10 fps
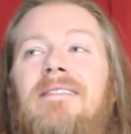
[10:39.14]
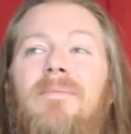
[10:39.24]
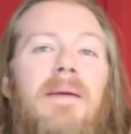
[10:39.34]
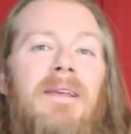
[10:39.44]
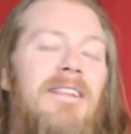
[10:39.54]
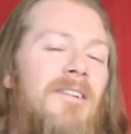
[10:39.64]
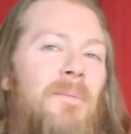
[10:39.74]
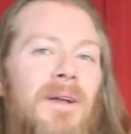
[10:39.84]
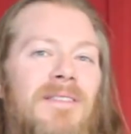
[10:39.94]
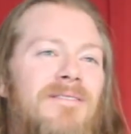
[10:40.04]
Maybe a little
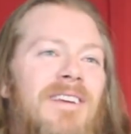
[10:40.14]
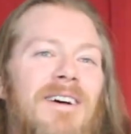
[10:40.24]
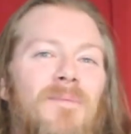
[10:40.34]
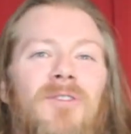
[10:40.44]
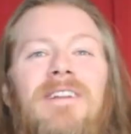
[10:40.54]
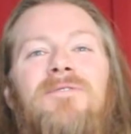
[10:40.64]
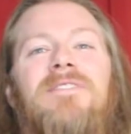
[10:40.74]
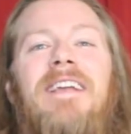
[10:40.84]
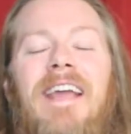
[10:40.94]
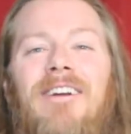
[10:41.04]
bit more
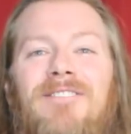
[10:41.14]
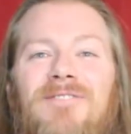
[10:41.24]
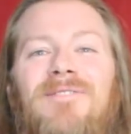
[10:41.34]
interesting character